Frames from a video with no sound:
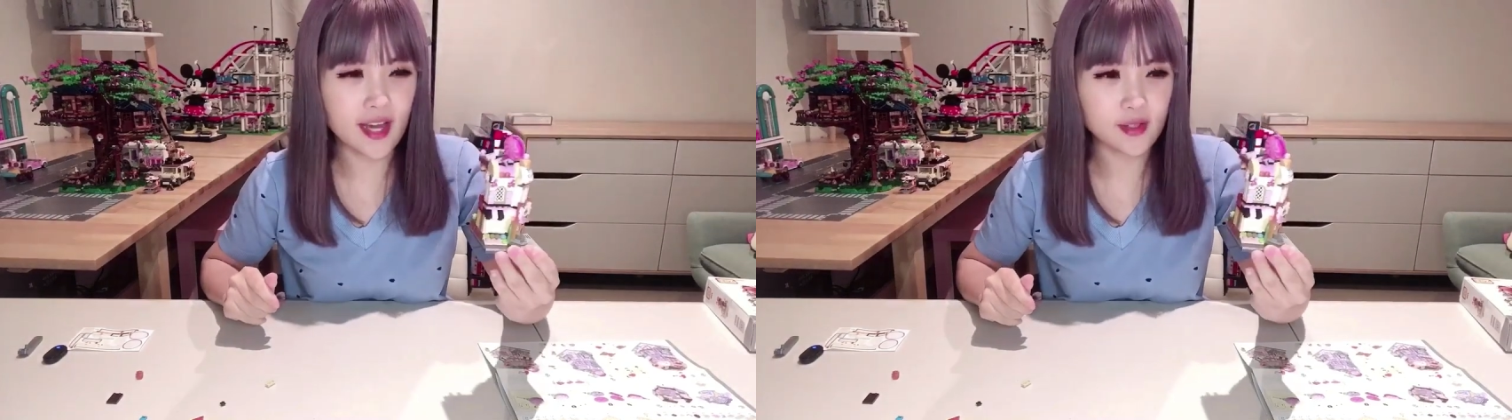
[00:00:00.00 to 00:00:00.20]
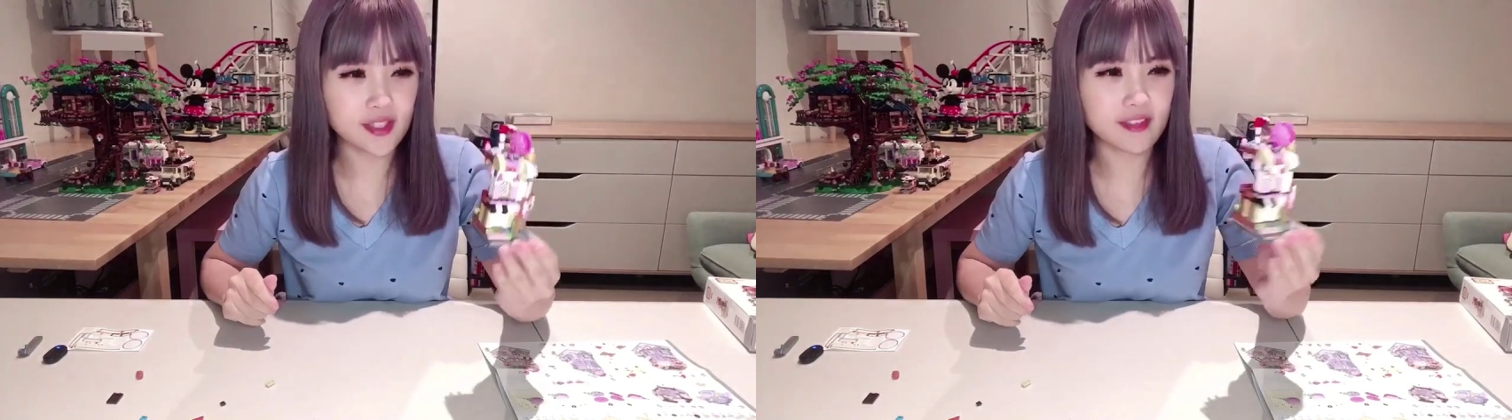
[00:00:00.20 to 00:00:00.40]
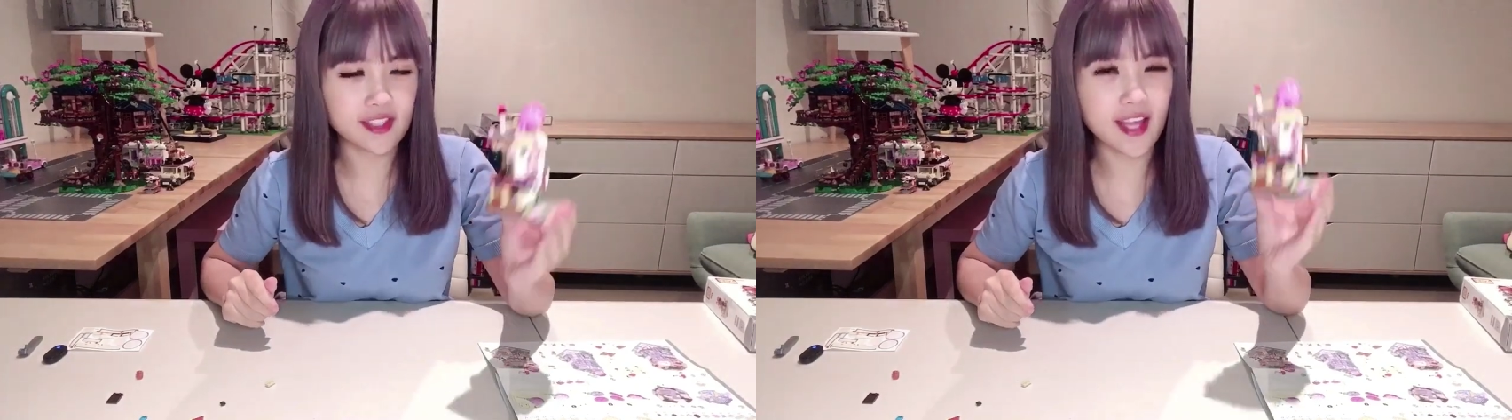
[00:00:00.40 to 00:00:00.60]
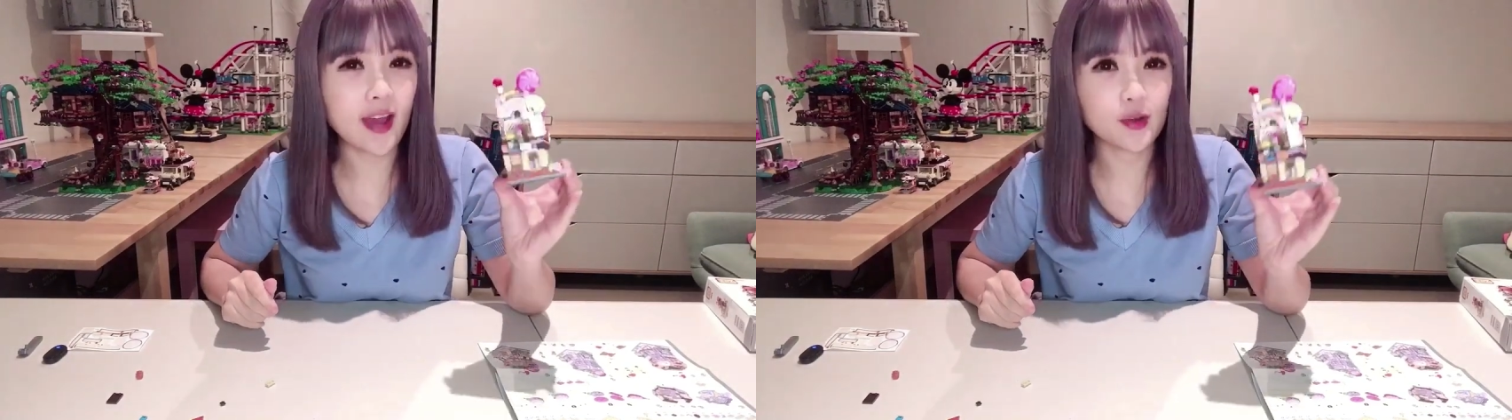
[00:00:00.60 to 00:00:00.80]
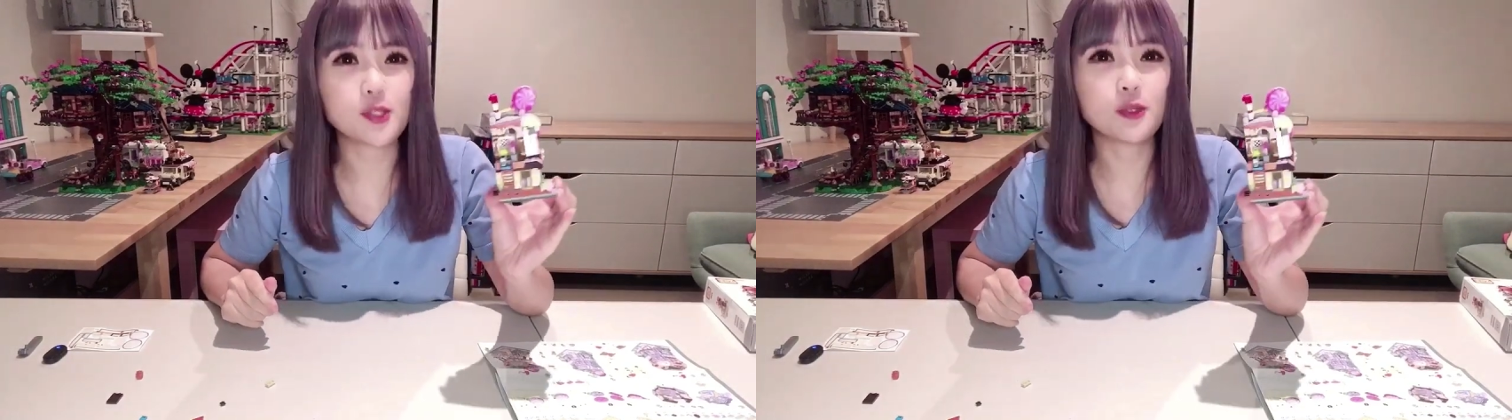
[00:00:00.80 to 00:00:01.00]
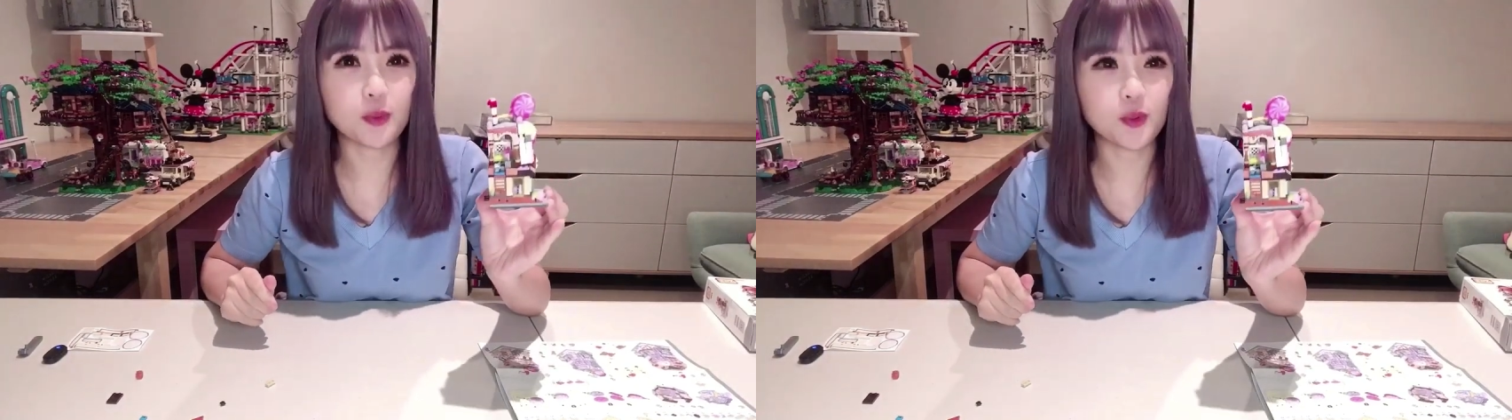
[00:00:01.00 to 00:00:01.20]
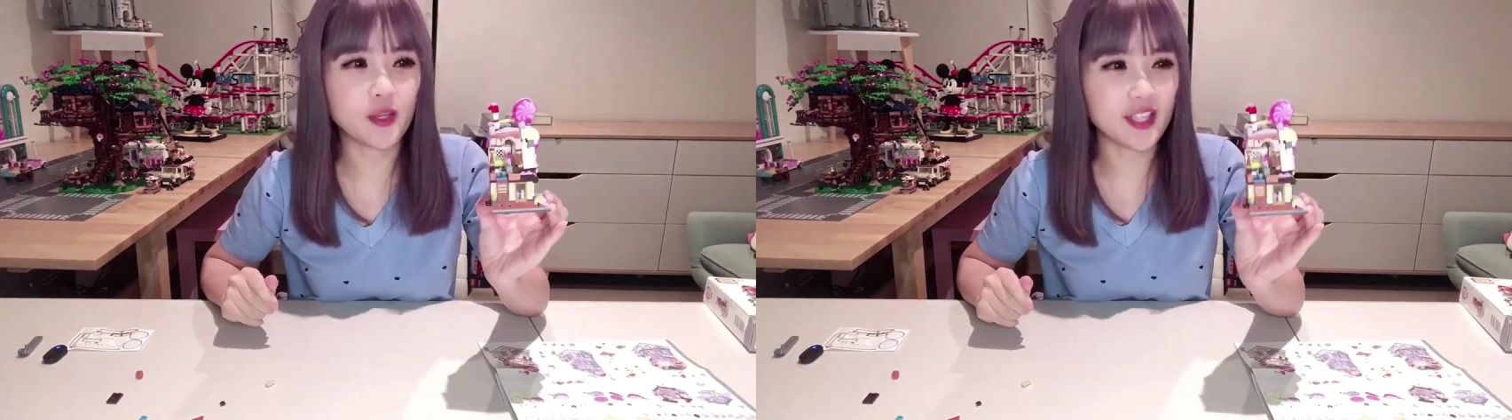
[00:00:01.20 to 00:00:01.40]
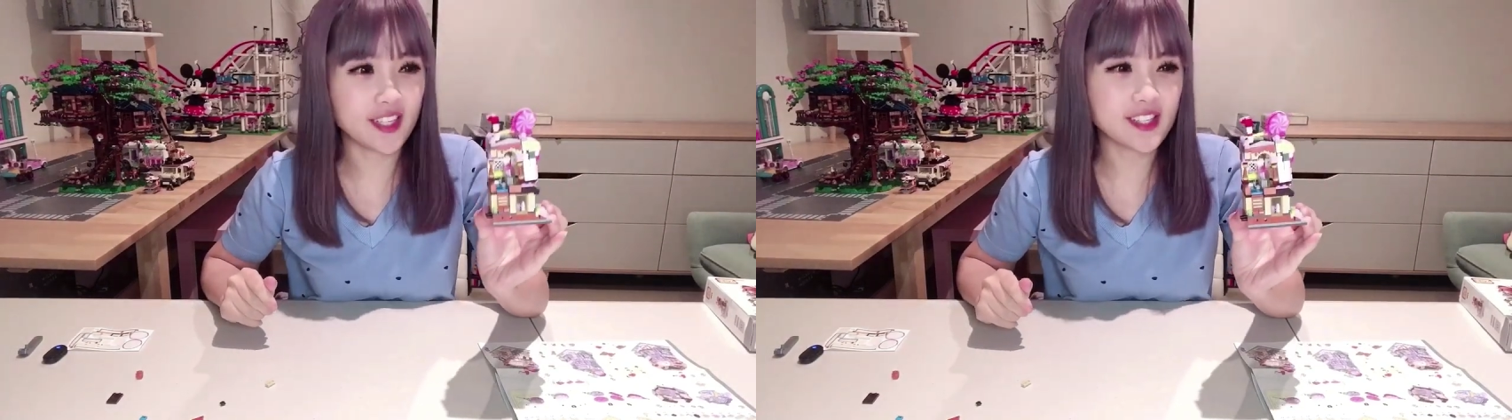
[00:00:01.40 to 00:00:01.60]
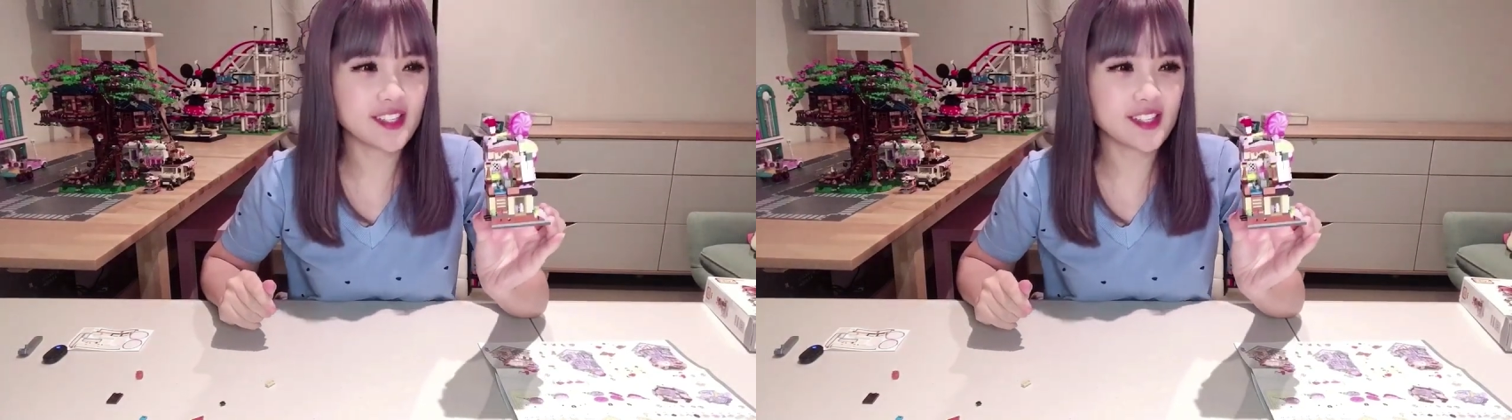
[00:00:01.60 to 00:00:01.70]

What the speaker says: given how small it is.